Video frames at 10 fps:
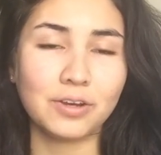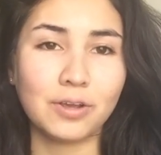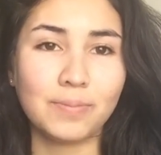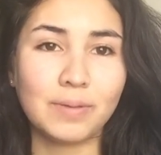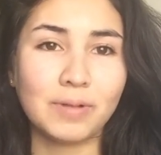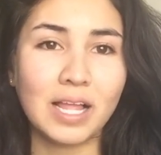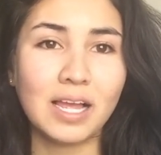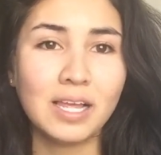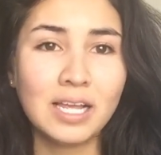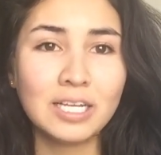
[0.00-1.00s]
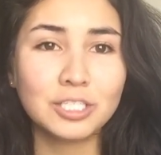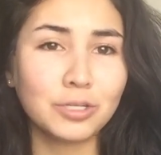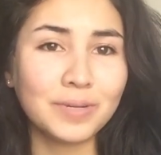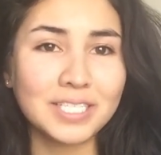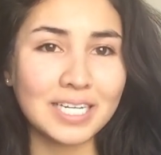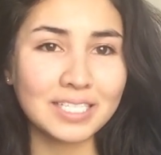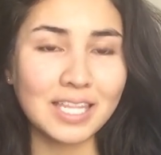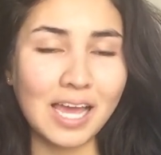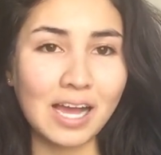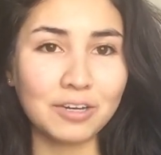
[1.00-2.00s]
You know, people are stripping down
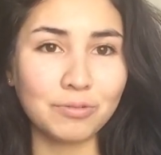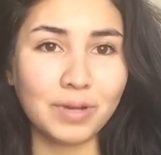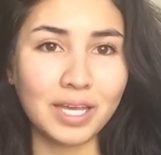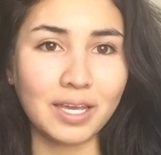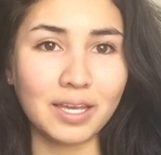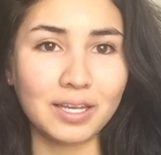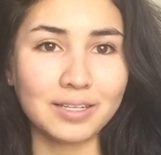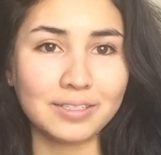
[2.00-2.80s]
to their underwear